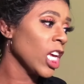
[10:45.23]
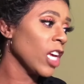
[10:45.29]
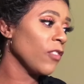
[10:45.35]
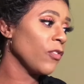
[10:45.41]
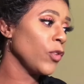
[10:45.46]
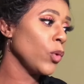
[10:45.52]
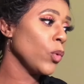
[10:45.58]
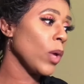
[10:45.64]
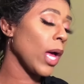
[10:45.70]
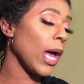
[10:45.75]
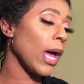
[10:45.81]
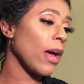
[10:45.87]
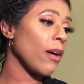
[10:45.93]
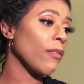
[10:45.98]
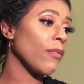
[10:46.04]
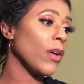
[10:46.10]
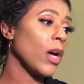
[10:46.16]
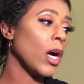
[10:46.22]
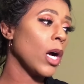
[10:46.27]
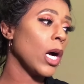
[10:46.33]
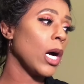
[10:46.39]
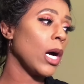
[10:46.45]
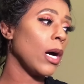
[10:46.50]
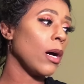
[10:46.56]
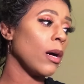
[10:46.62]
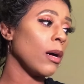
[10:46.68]
If you have
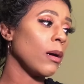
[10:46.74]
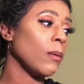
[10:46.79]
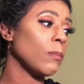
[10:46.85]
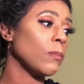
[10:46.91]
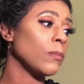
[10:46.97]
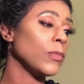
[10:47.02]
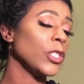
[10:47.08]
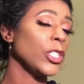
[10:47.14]
um,